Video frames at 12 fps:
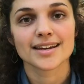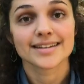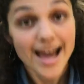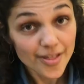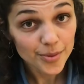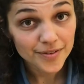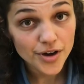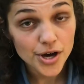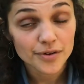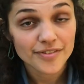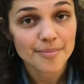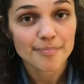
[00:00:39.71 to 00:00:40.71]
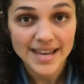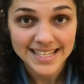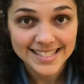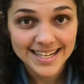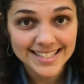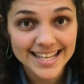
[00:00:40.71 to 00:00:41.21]
Now that we've gone over the
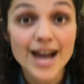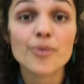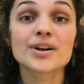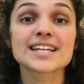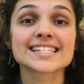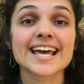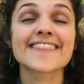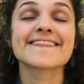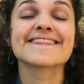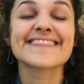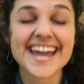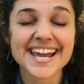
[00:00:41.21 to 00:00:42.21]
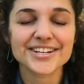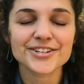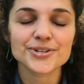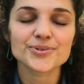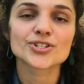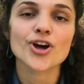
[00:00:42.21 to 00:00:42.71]
basics, I want to say thank
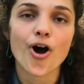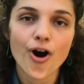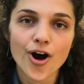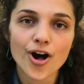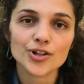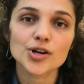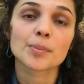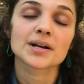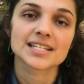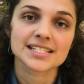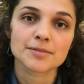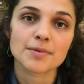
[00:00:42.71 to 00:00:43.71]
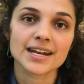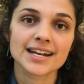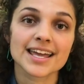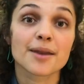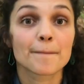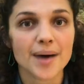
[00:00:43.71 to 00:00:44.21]
you to all who participated
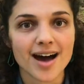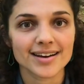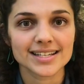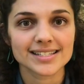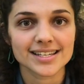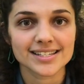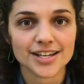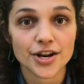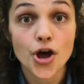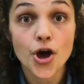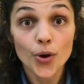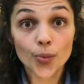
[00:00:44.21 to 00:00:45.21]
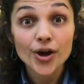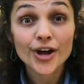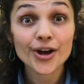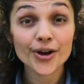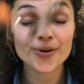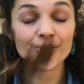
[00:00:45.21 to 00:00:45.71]
in botany season.
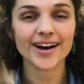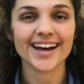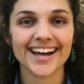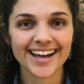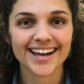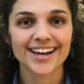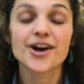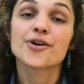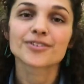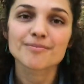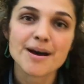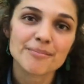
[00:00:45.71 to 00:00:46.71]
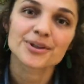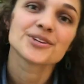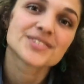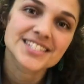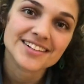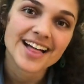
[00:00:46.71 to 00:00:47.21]
Woo! Remember,
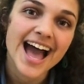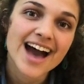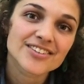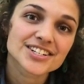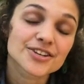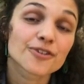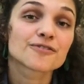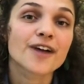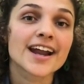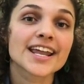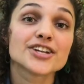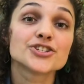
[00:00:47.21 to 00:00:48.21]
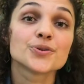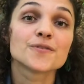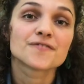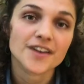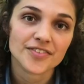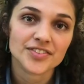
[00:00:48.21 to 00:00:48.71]
you still have until Friday, June
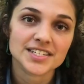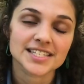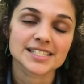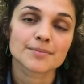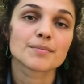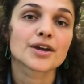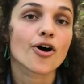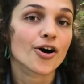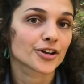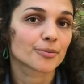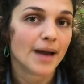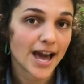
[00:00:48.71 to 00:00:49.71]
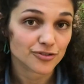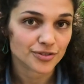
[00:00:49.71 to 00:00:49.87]
5th to submit all your badge